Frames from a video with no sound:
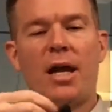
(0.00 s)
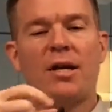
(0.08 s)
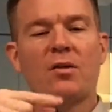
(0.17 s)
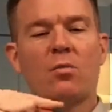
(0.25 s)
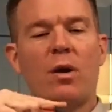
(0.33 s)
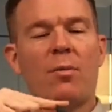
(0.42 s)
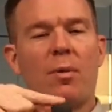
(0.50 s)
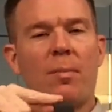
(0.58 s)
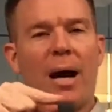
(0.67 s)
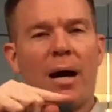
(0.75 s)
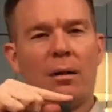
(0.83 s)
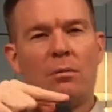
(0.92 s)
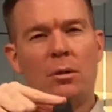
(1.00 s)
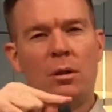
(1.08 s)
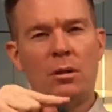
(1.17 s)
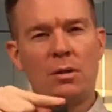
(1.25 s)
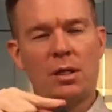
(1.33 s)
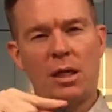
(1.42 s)
It has a rubber
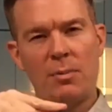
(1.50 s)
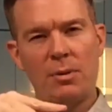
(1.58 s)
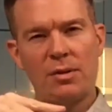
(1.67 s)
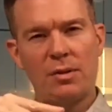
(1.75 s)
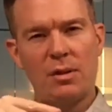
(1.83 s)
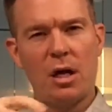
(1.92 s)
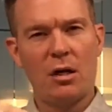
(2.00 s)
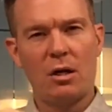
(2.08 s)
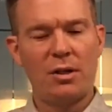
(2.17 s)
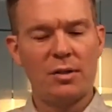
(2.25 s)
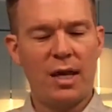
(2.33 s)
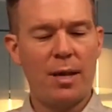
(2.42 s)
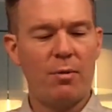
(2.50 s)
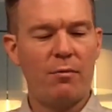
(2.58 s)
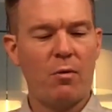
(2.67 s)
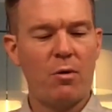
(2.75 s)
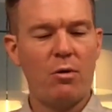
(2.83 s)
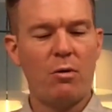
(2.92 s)
bottom to keep it stuck on the
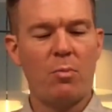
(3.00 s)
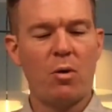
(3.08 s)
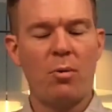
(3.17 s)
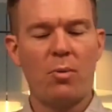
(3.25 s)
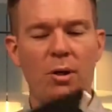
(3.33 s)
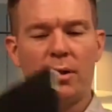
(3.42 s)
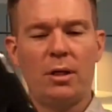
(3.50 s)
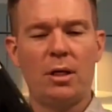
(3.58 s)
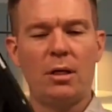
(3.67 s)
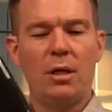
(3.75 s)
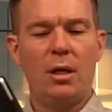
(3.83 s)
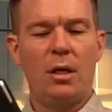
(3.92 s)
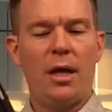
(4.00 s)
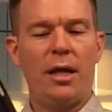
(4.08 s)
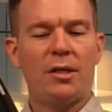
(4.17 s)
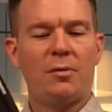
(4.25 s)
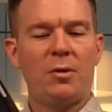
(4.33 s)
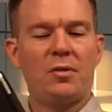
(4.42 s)
table for you appropriately,
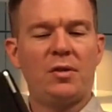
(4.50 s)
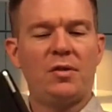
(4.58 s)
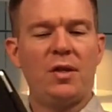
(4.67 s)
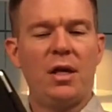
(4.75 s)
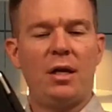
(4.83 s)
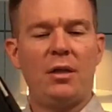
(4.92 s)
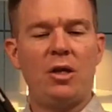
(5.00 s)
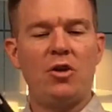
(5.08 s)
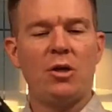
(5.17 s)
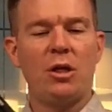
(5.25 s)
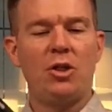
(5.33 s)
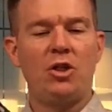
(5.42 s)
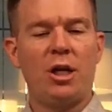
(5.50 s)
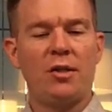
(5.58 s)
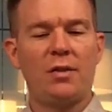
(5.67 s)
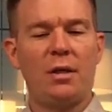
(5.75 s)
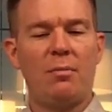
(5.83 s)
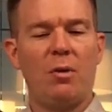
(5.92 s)
and it's supposed to sit, and then you can
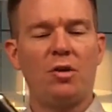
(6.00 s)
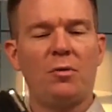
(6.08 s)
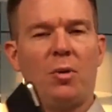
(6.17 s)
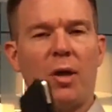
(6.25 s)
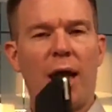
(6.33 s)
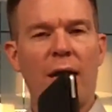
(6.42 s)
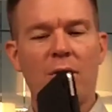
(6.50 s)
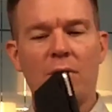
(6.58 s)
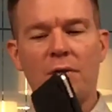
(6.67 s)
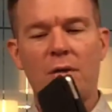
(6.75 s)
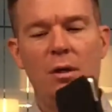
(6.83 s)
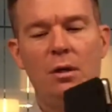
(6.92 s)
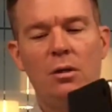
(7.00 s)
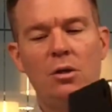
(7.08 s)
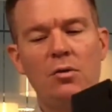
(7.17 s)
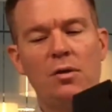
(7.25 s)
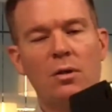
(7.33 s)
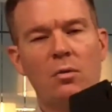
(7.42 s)
adjust it in multiple angles
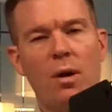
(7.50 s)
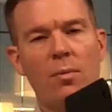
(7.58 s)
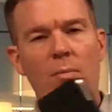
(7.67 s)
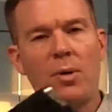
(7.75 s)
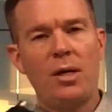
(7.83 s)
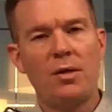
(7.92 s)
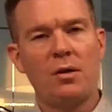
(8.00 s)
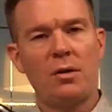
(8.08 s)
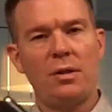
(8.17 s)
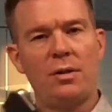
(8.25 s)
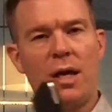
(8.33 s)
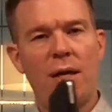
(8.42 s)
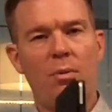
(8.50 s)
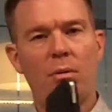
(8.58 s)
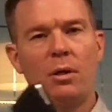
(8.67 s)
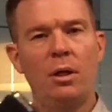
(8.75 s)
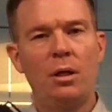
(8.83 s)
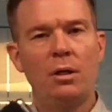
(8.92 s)
using the rubber piece on the
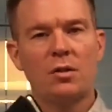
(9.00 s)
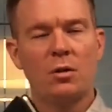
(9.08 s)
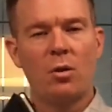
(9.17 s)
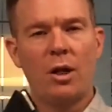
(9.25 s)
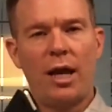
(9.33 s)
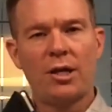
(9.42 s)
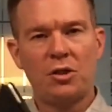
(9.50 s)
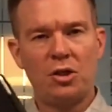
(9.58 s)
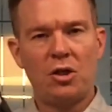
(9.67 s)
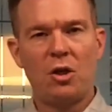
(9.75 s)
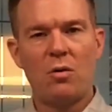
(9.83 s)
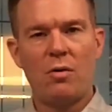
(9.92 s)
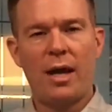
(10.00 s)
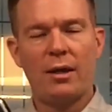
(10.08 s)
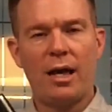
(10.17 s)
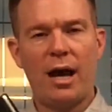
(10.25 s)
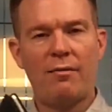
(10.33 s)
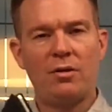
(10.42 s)
table. So we're going to actually show you
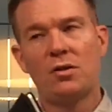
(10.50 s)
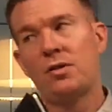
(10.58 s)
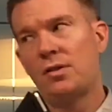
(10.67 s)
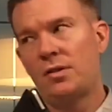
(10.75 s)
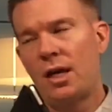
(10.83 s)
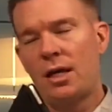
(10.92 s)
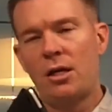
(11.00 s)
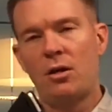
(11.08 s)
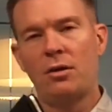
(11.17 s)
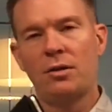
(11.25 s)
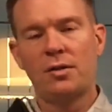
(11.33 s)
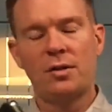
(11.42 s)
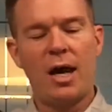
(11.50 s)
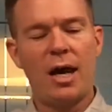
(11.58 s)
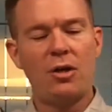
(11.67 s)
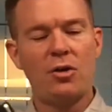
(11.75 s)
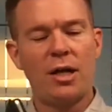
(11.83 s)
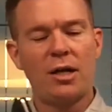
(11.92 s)
that live in just a second here on the
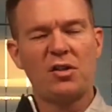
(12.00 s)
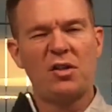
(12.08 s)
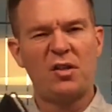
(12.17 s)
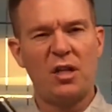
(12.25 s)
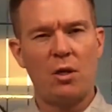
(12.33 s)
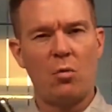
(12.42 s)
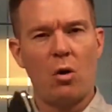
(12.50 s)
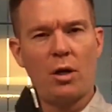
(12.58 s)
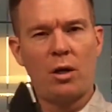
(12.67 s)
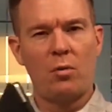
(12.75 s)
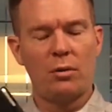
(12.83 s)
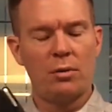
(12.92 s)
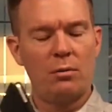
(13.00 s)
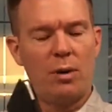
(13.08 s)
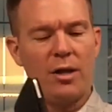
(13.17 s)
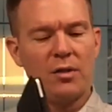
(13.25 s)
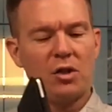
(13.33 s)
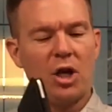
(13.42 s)
side. You can actually see it working.
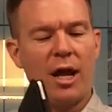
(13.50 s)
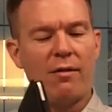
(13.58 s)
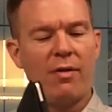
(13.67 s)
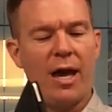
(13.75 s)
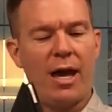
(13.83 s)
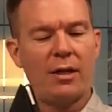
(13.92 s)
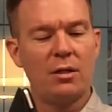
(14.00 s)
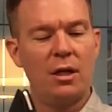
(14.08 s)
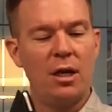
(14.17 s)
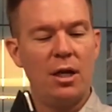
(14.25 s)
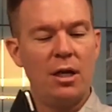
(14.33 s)
We had a shot of that.